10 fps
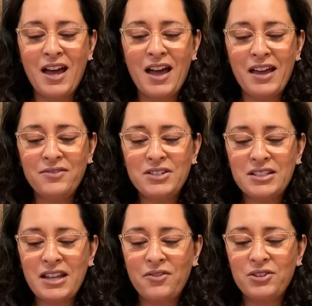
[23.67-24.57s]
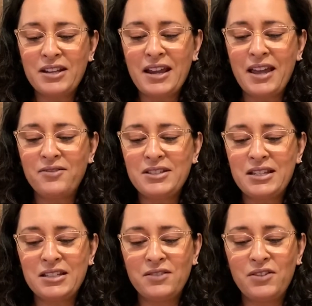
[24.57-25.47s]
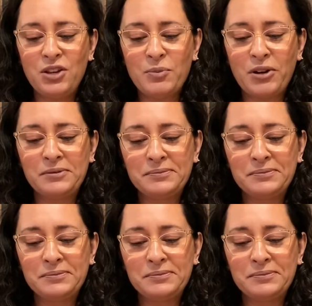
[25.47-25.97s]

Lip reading: I have discovered that I have a sense of humor.